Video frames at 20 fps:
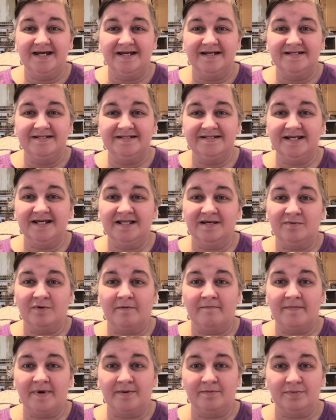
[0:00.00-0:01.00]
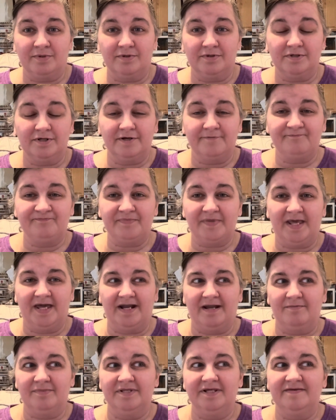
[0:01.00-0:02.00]
Salem Remembered, and
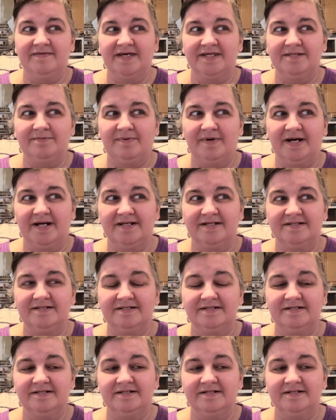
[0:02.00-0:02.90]
I believe that's by